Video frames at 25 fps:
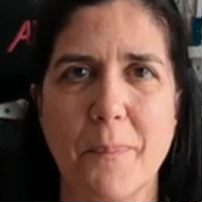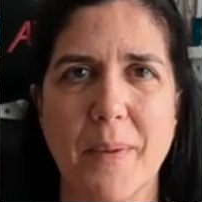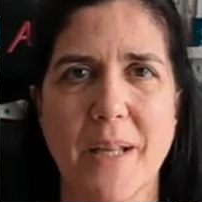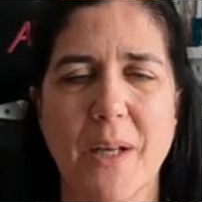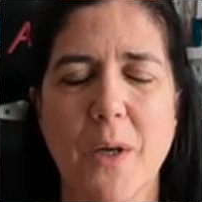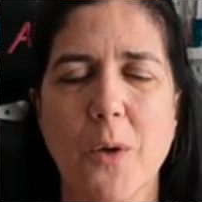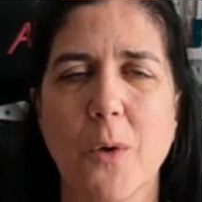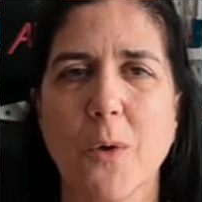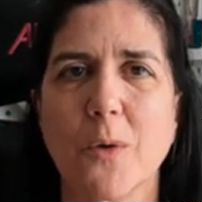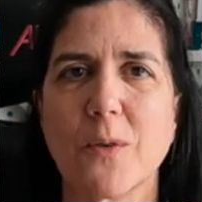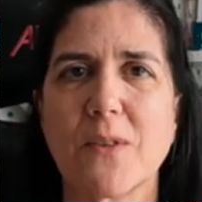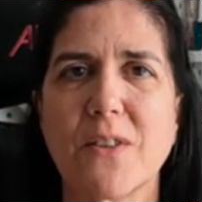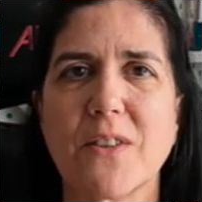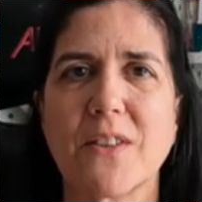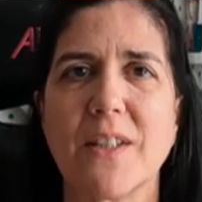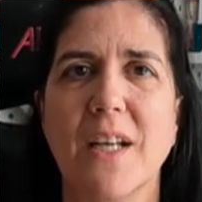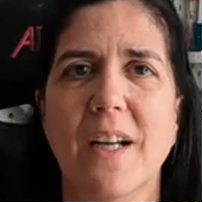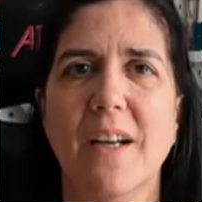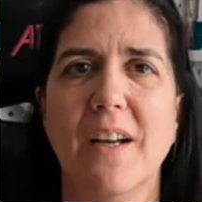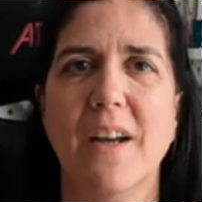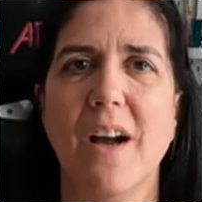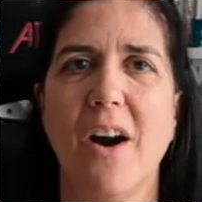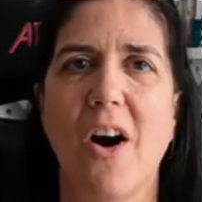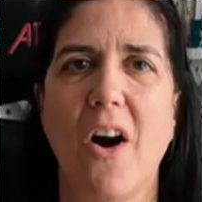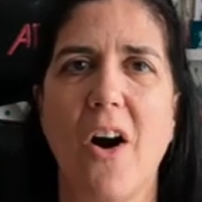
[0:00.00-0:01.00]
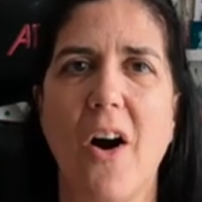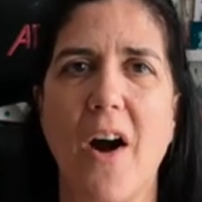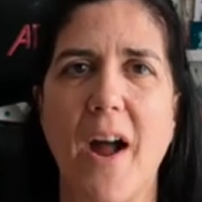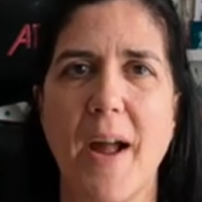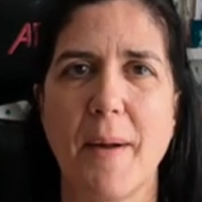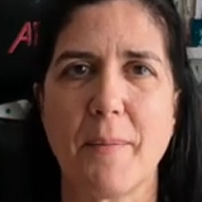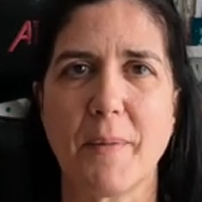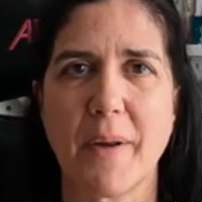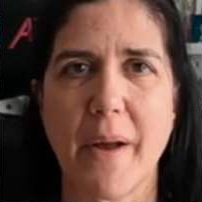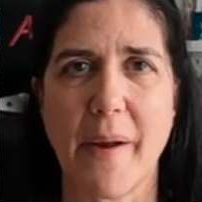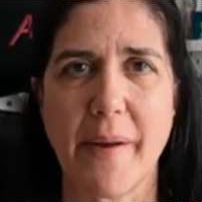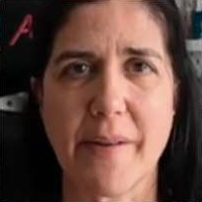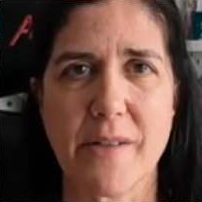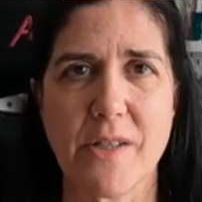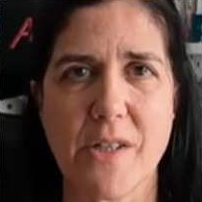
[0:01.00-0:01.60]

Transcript: because I am going